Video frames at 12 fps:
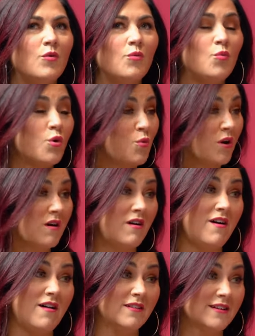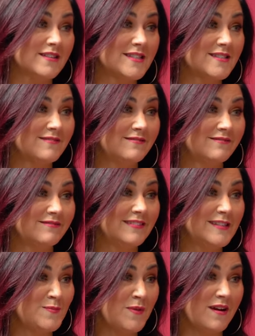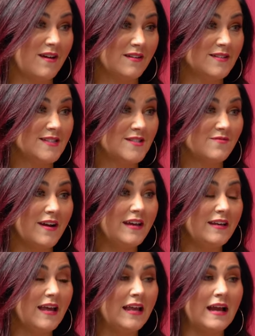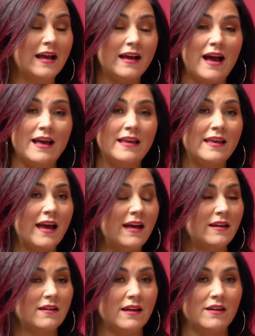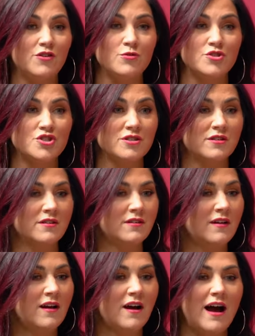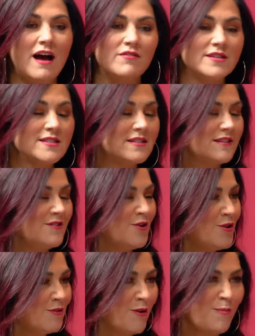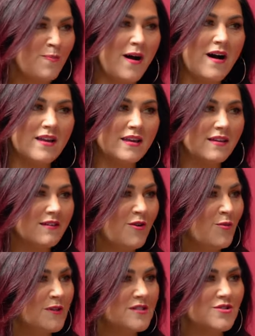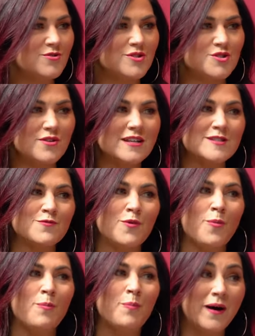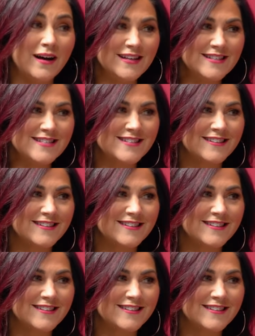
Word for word: we're workaholics. Let's be honest, yeah. right? And I I get like you should obviously know your own body and know what's too stressful, but